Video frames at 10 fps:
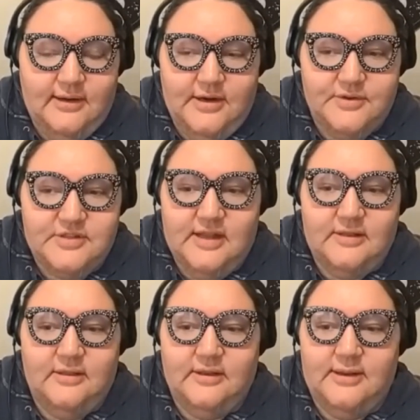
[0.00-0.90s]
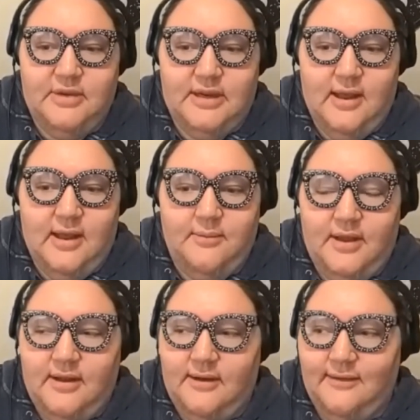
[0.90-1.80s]
suddenly become
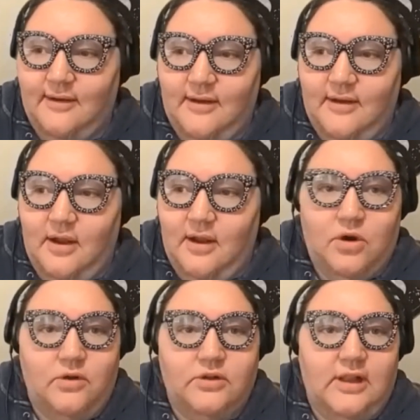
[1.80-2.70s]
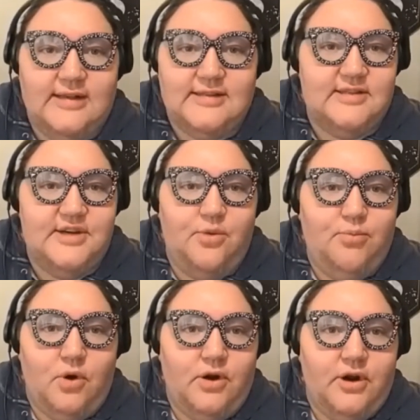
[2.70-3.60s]
a world-class
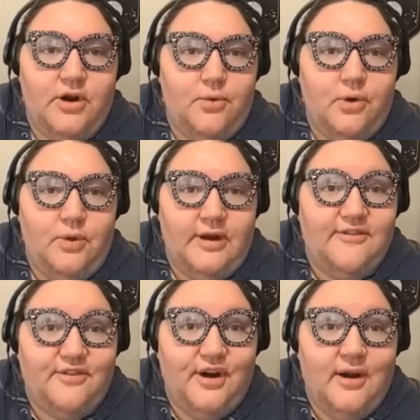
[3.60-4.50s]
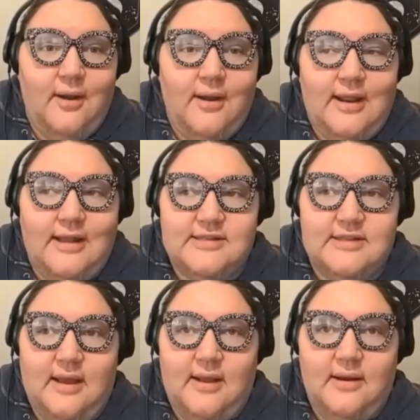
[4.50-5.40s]
snowboarder or whatever. It's
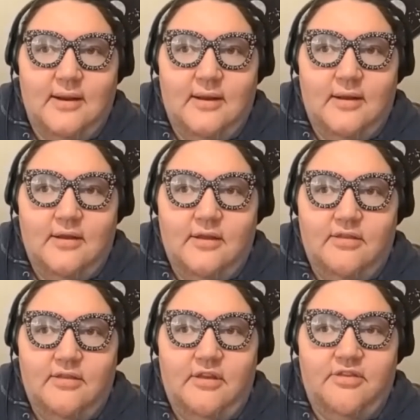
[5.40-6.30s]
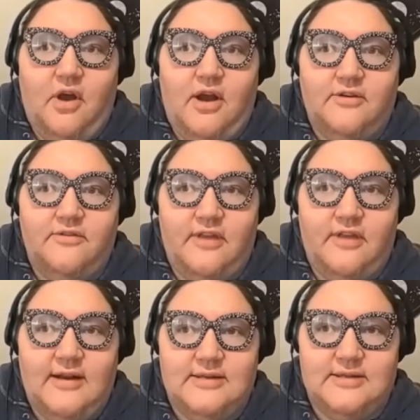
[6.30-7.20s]
that the thought of
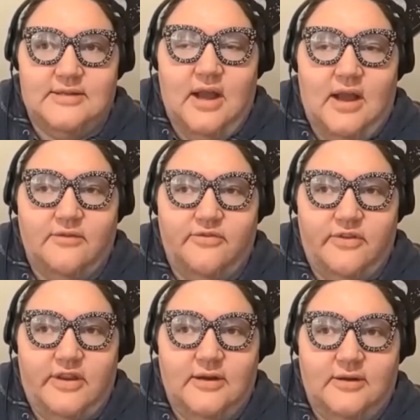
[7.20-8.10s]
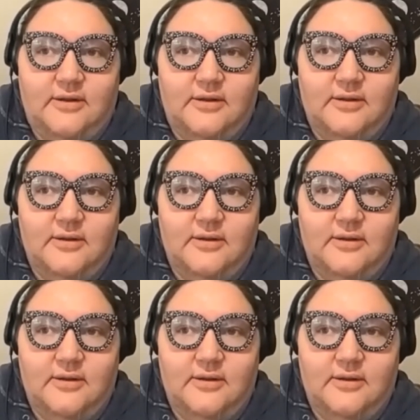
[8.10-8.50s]
that does not feel